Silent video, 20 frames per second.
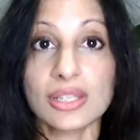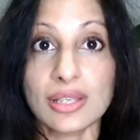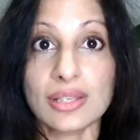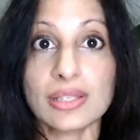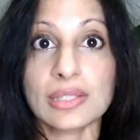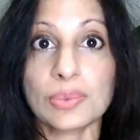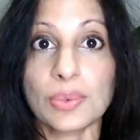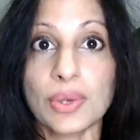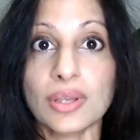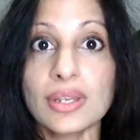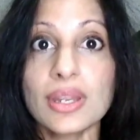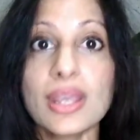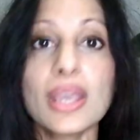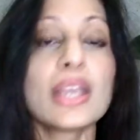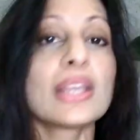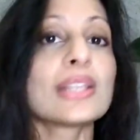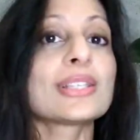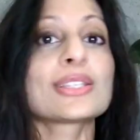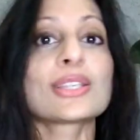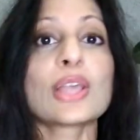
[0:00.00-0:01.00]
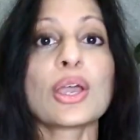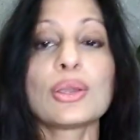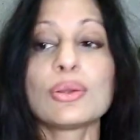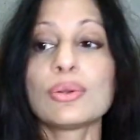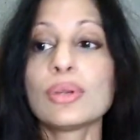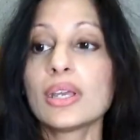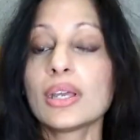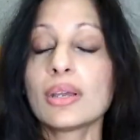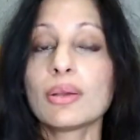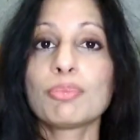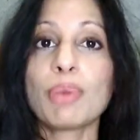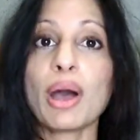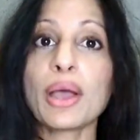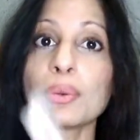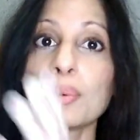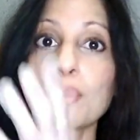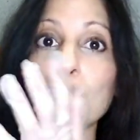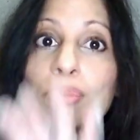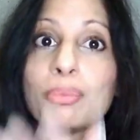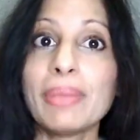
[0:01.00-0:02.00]
to this one so by
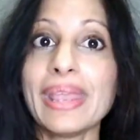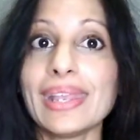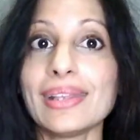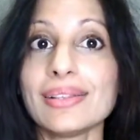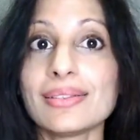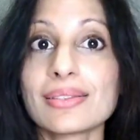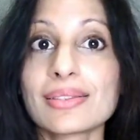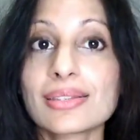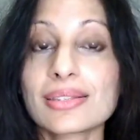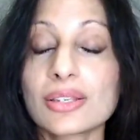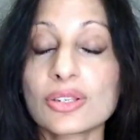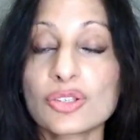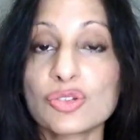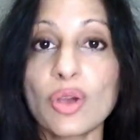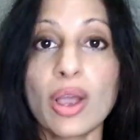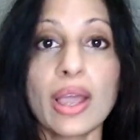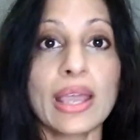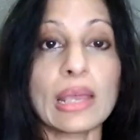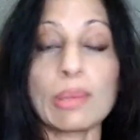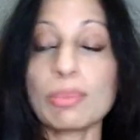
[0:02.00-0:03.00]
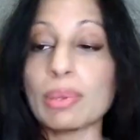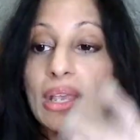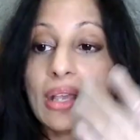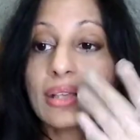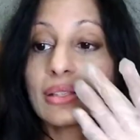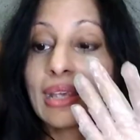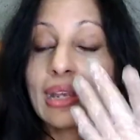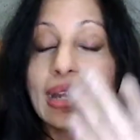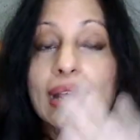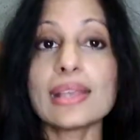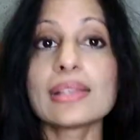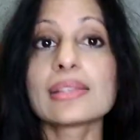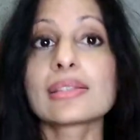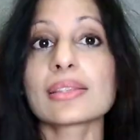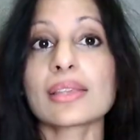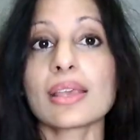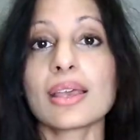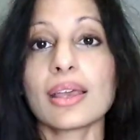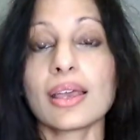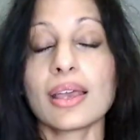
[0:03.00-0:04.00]
all means try it because it
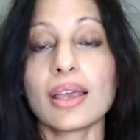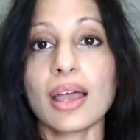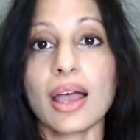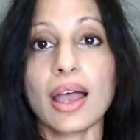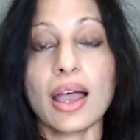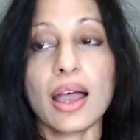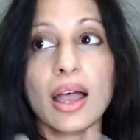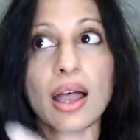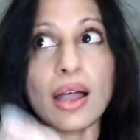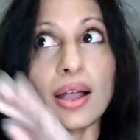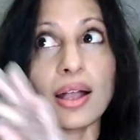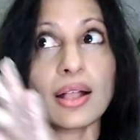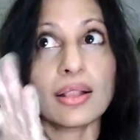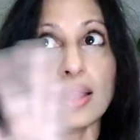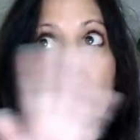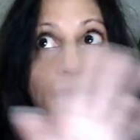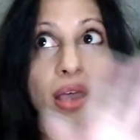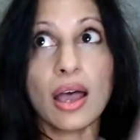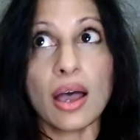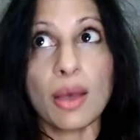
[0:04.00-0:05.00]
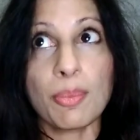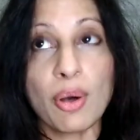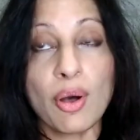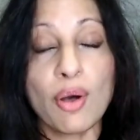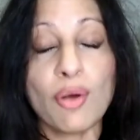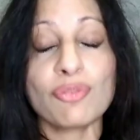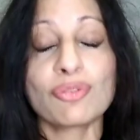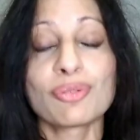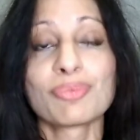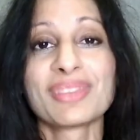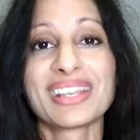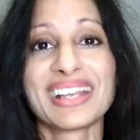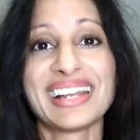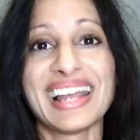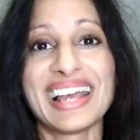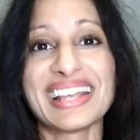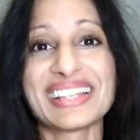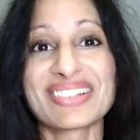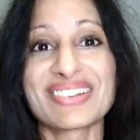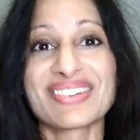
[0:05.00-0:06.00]
is like apart from the
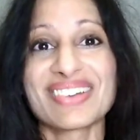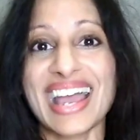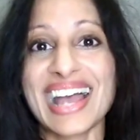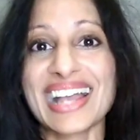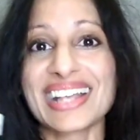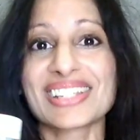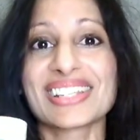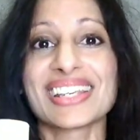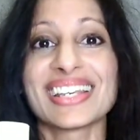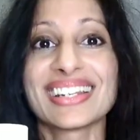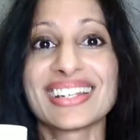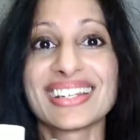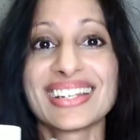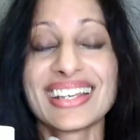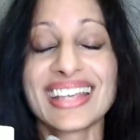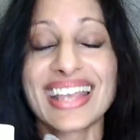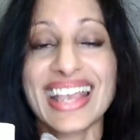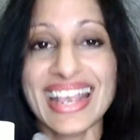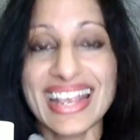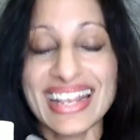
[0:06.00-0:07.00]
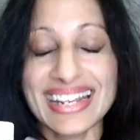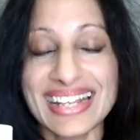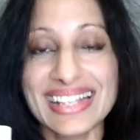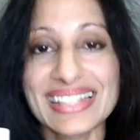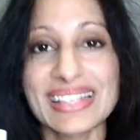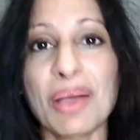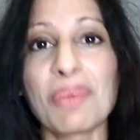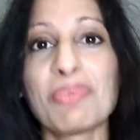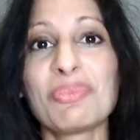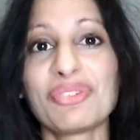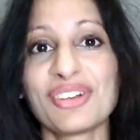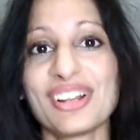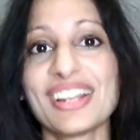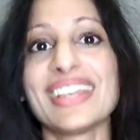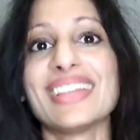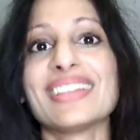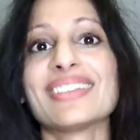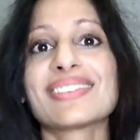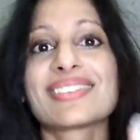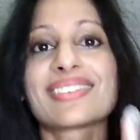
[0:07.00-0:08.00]
allergic reaction it is a
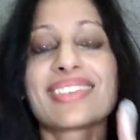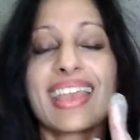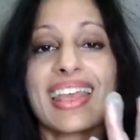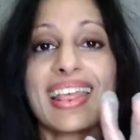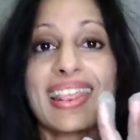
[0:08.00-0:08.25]
brilliant